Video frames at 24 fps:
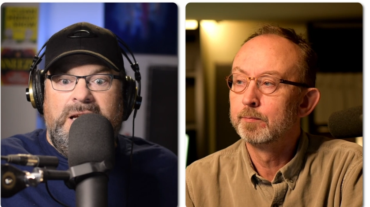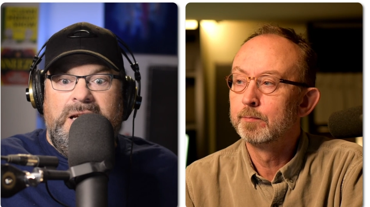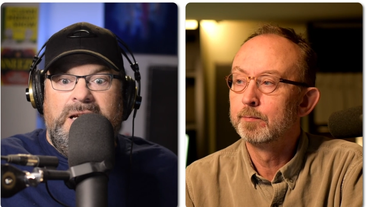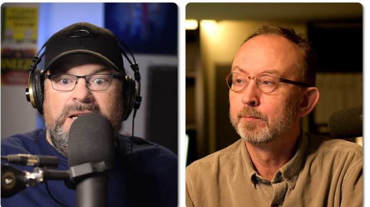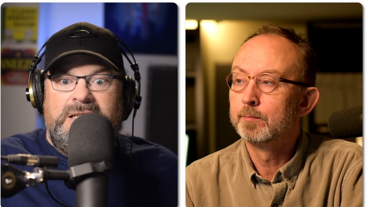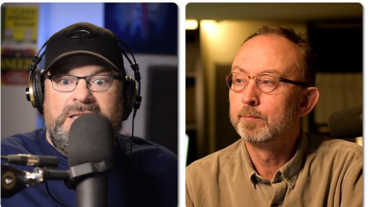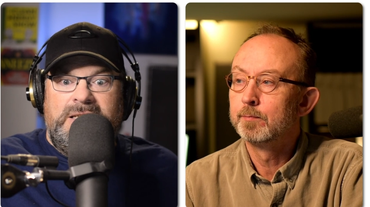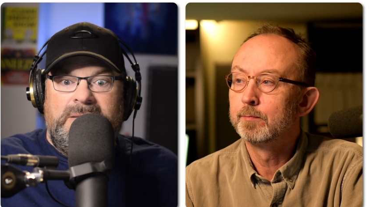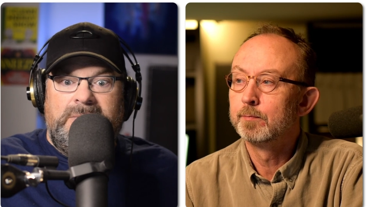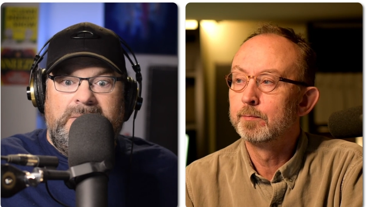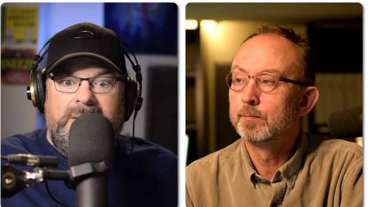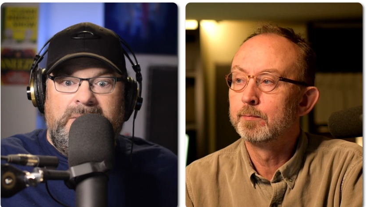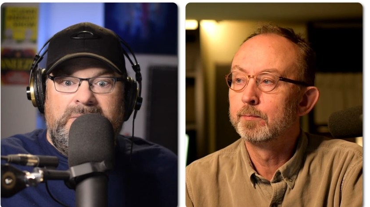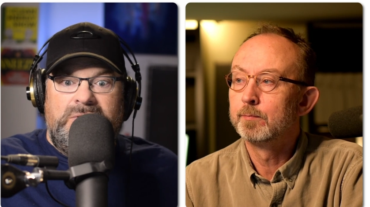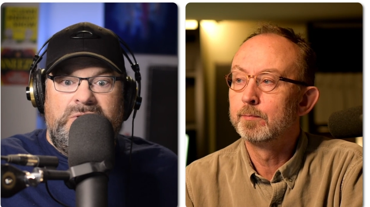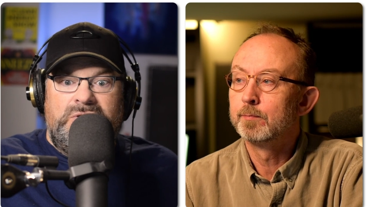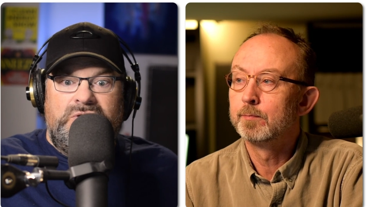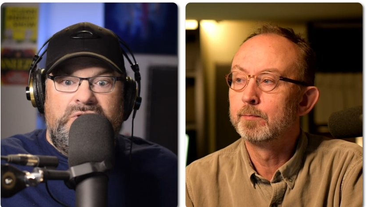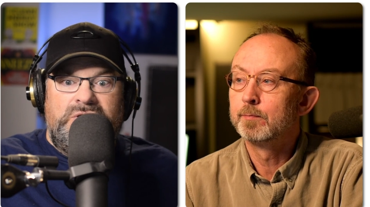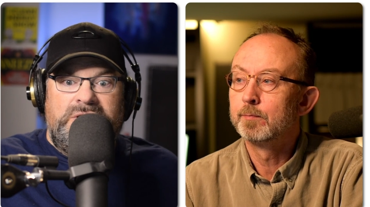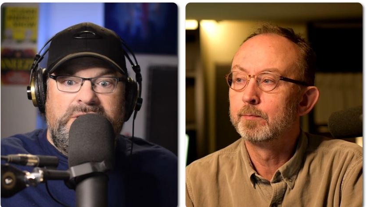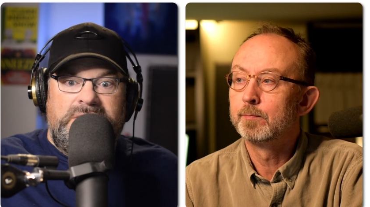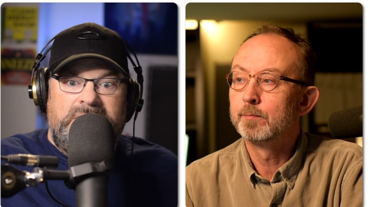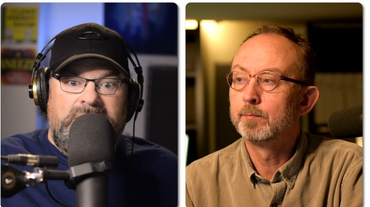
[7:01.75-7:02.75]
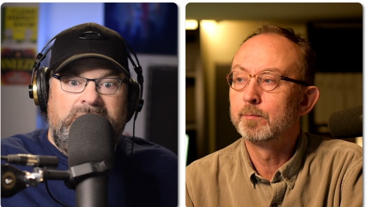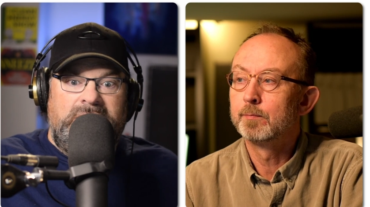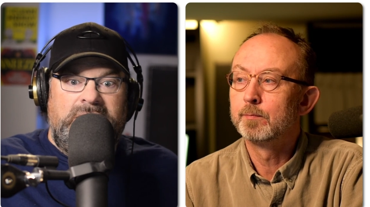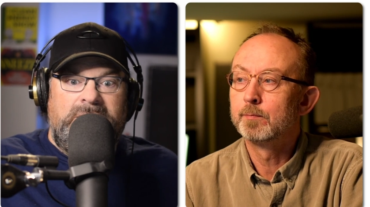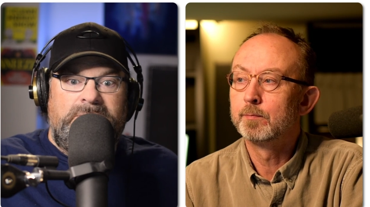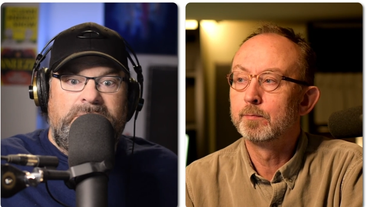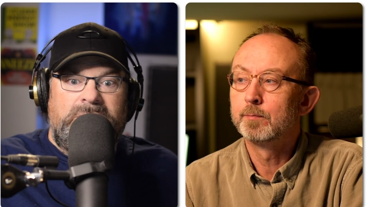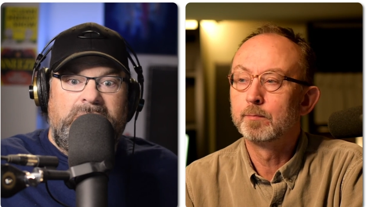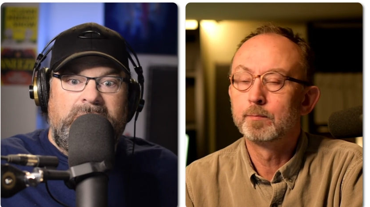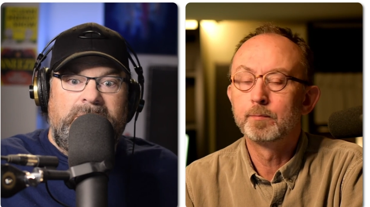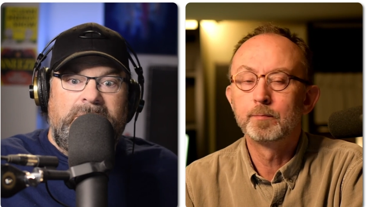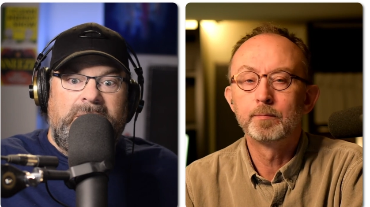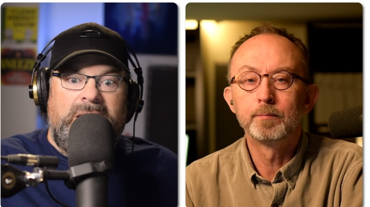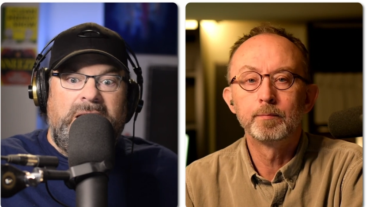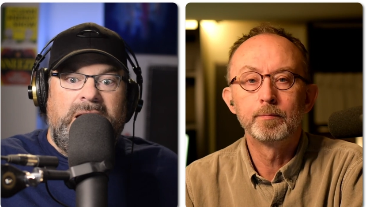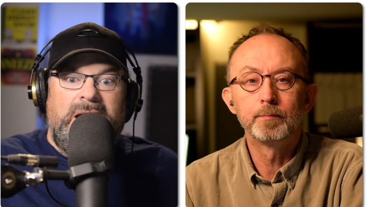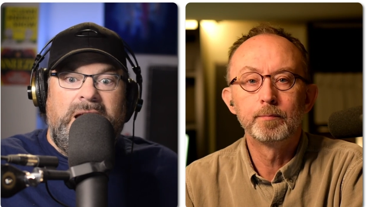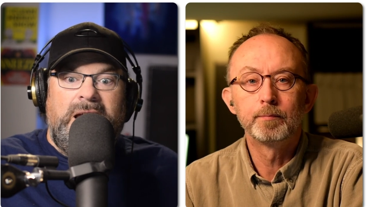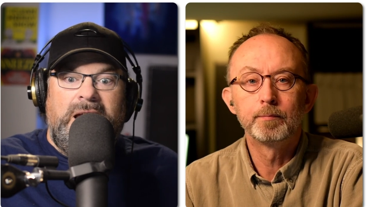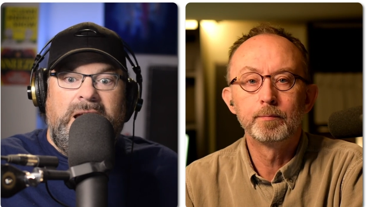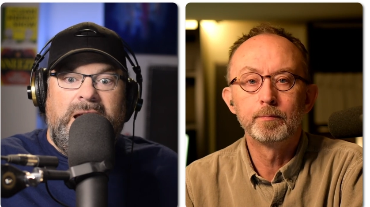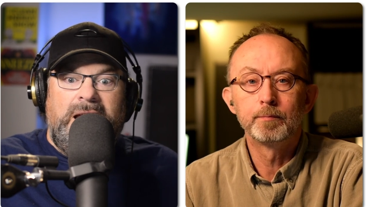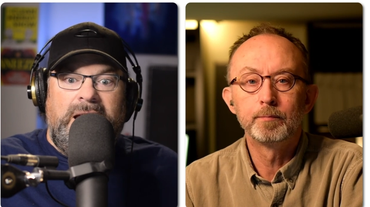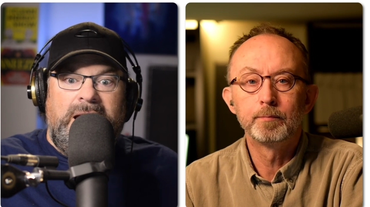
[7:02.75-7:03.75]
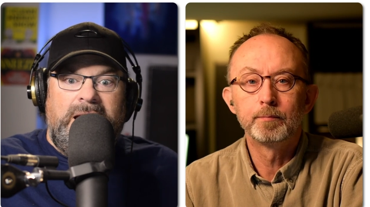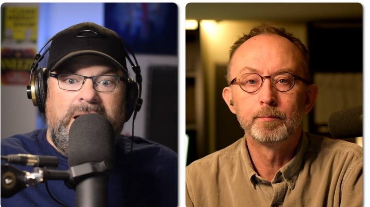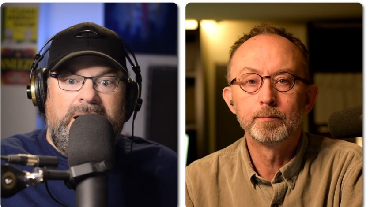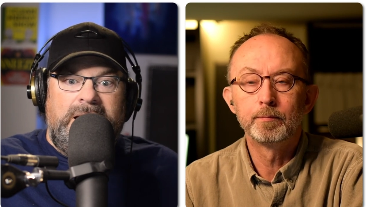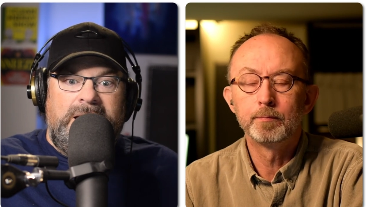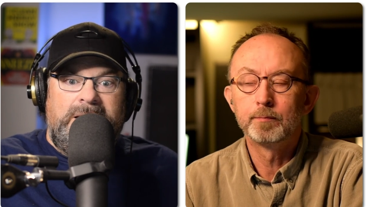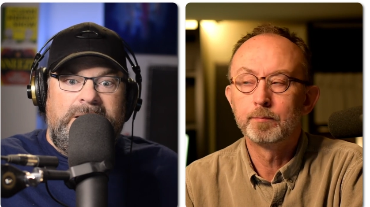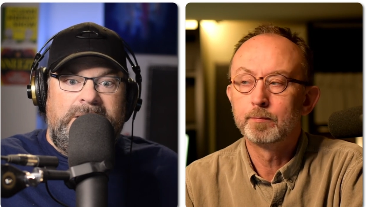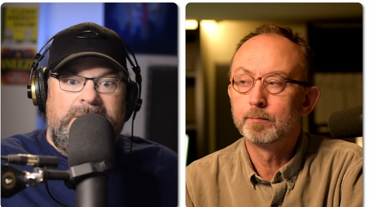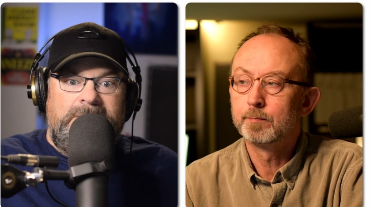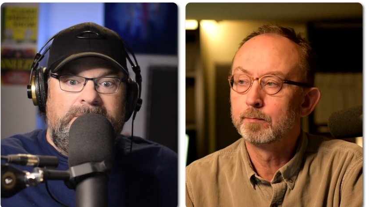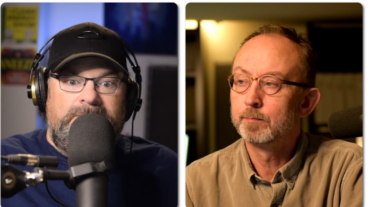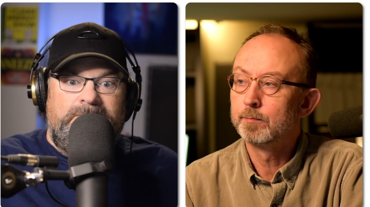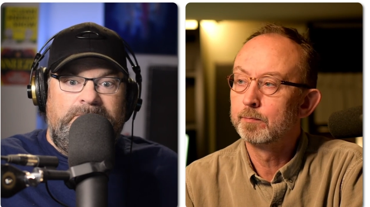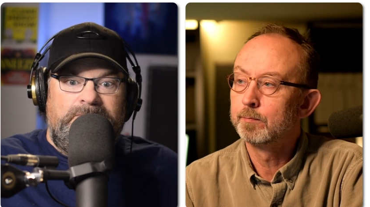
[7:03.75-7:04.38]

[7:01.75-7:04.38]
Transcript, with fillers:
Speaker 1: Sometimes there's just a heat pump. And,